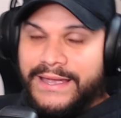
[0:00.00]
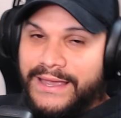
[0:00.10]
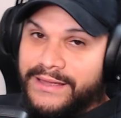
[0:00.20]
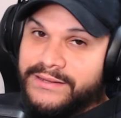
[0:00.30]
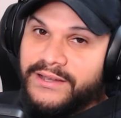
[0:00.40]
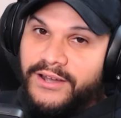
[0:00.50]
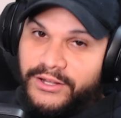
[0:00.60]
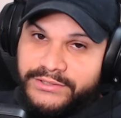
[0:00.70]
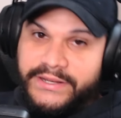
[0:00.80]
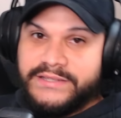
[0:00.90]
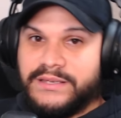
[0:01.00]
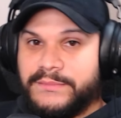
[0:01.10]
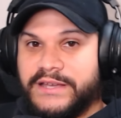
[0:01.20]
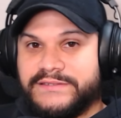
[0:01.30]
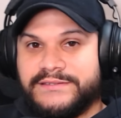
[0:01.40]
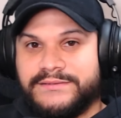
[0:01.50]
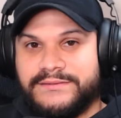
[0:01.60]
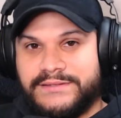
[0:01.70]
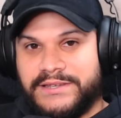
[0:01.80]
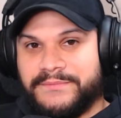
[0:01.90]
And until next time, guys,
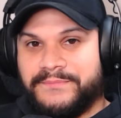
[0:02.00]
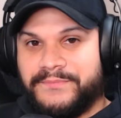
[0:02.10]
see ya.